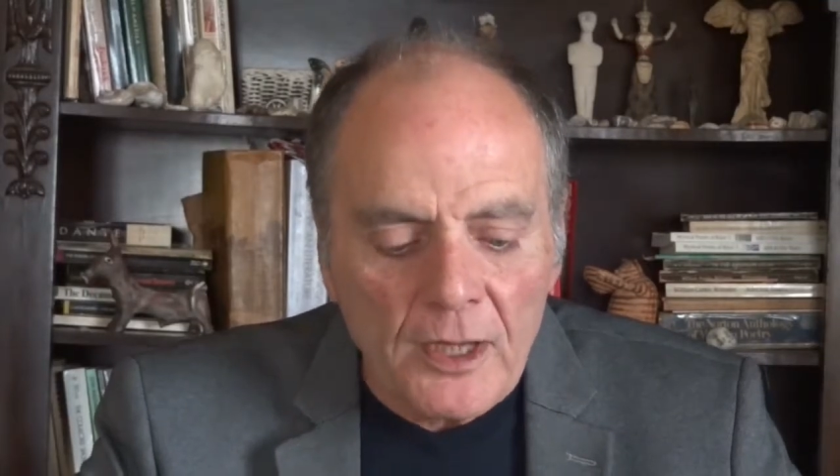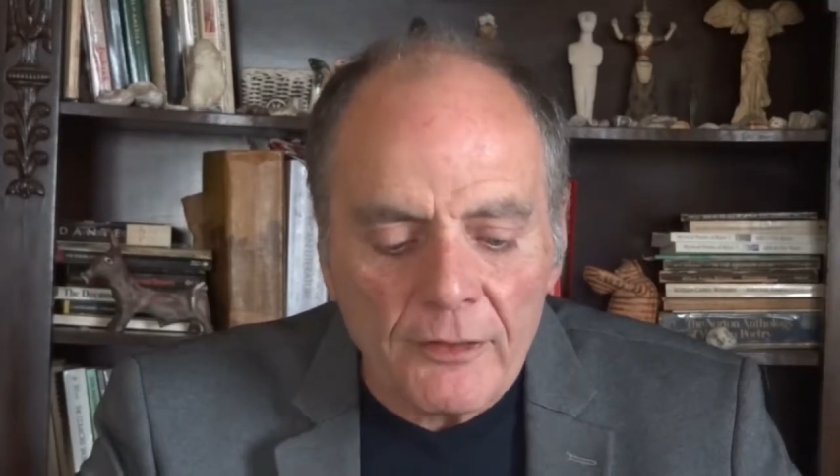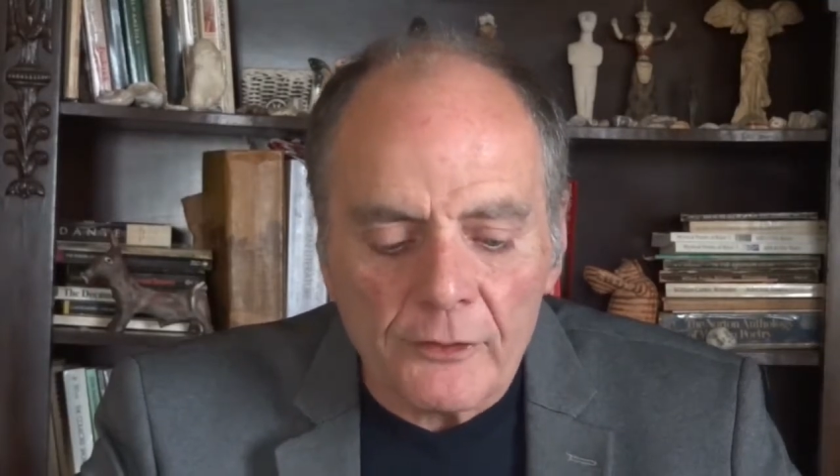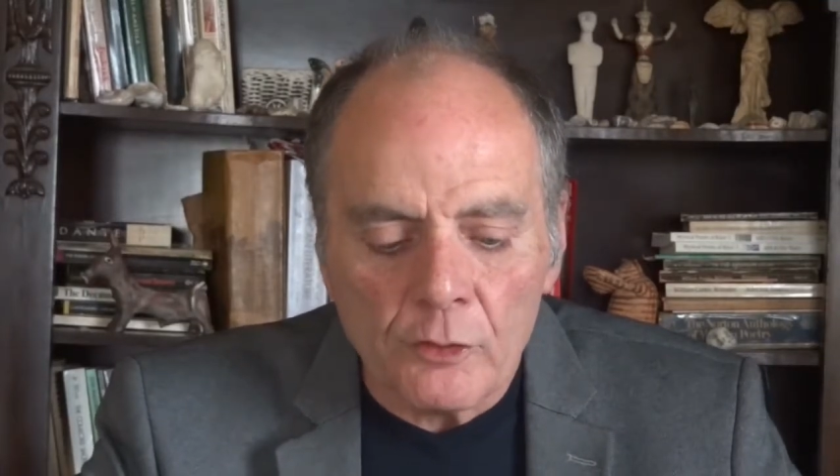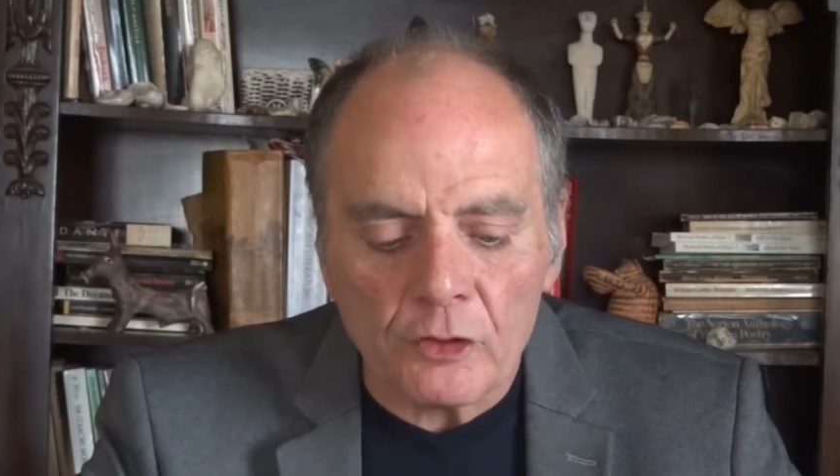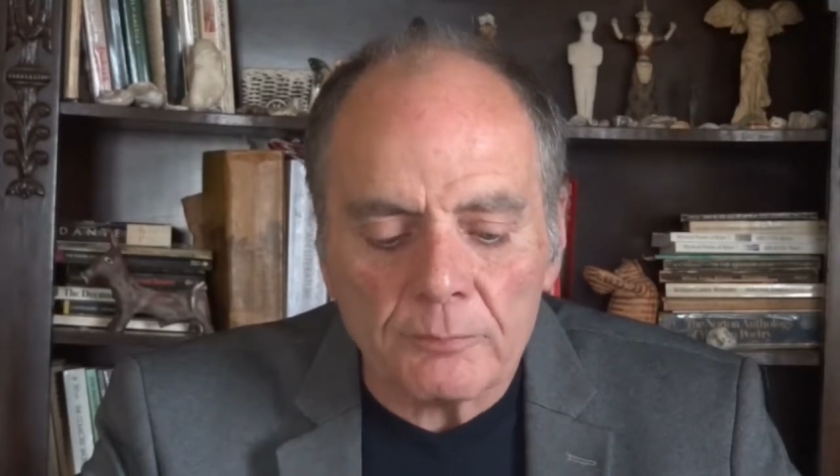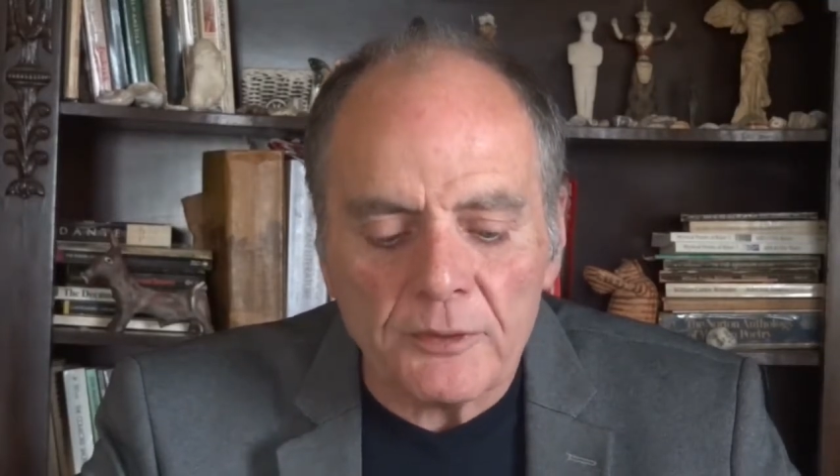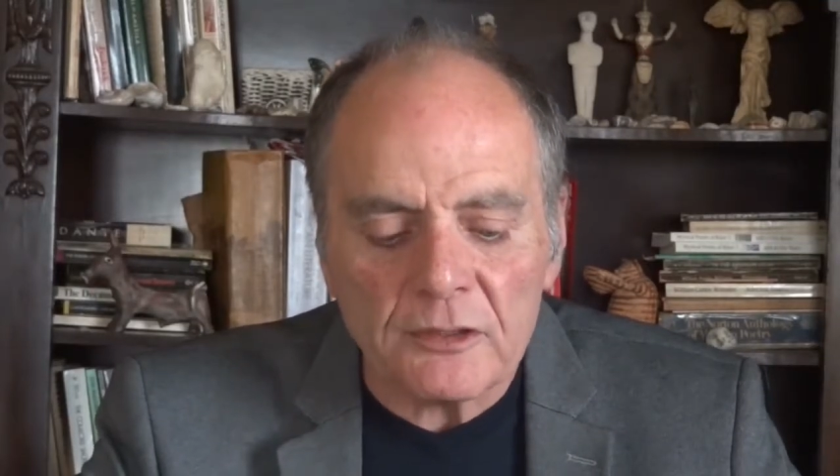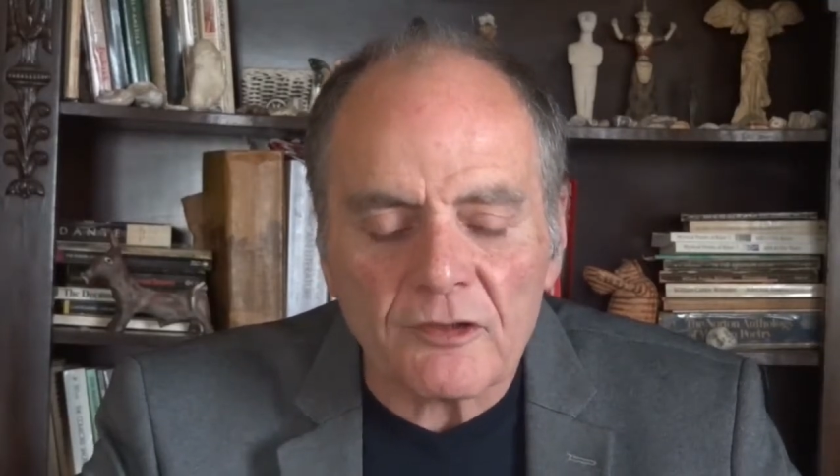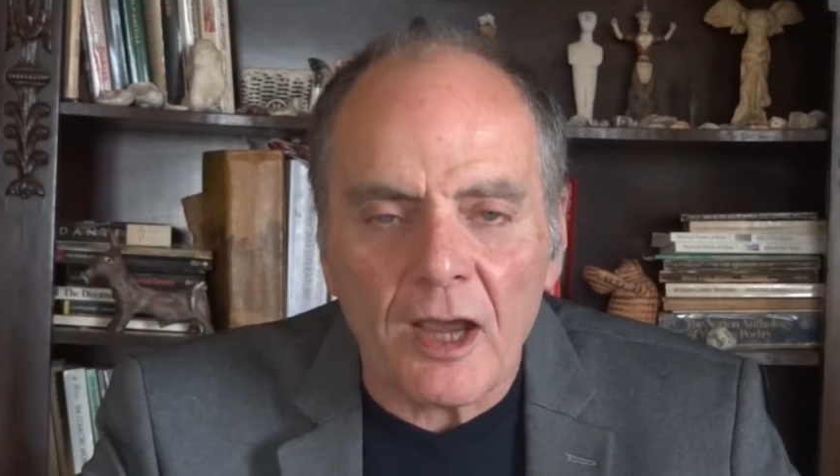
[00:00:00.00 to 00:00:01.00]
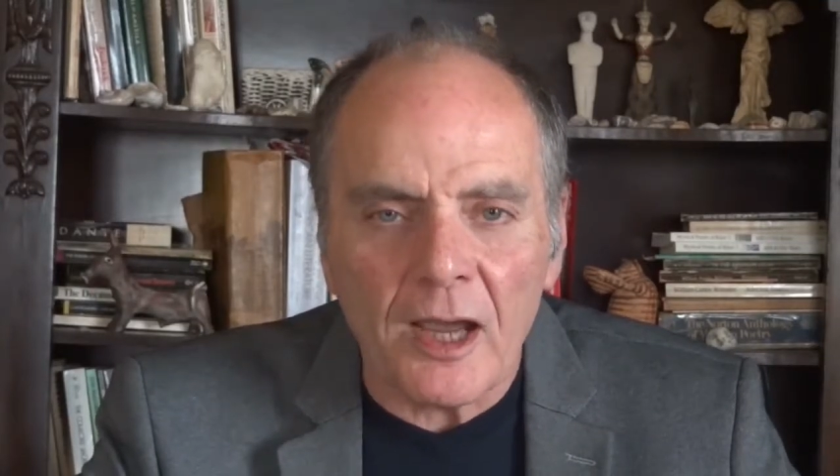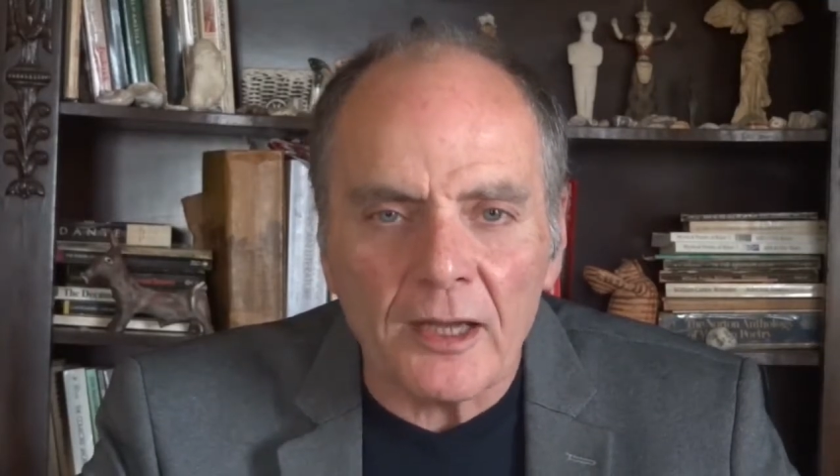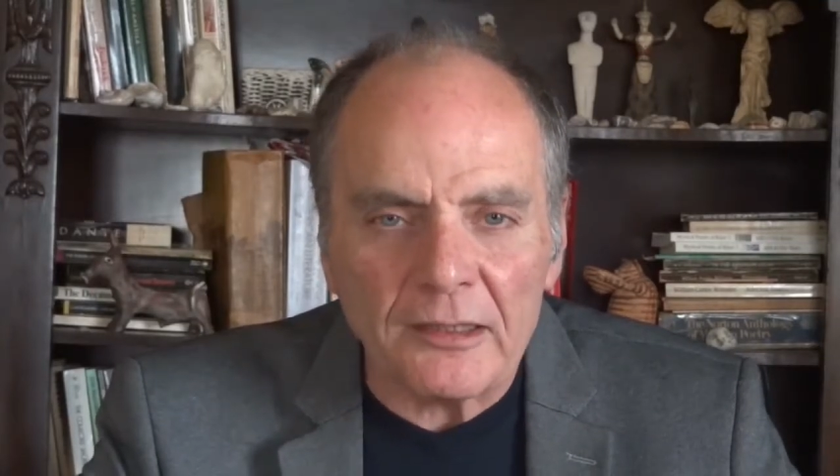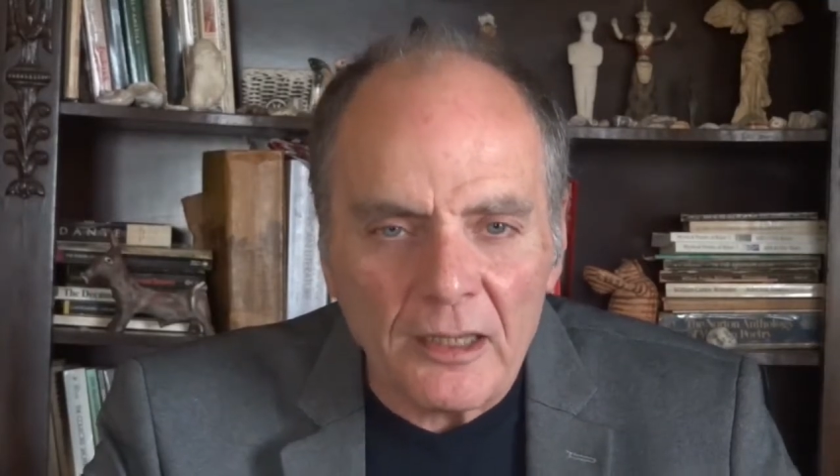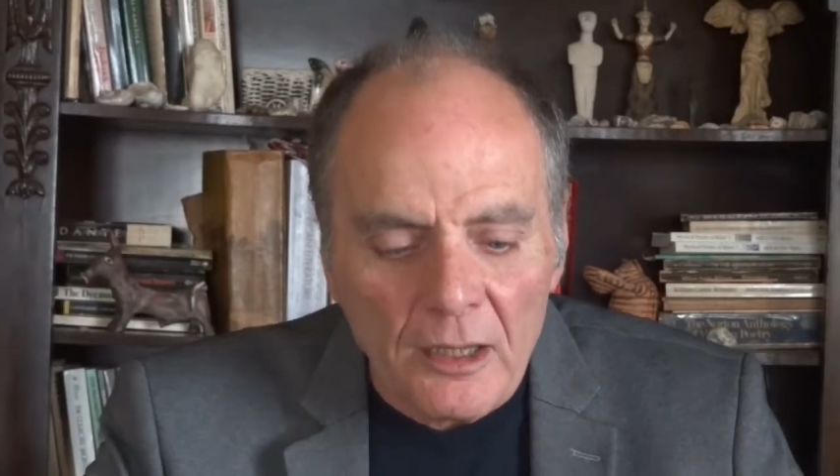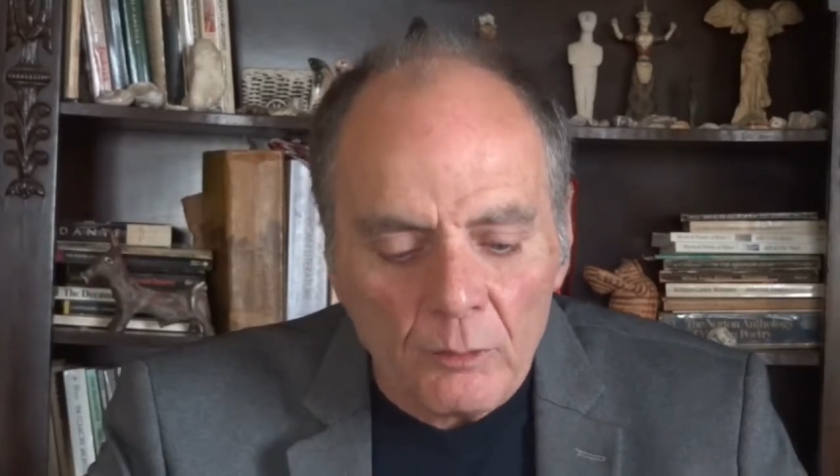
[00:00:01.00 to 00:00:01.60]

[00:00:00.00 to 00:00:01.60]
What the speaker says: their hook beaks high,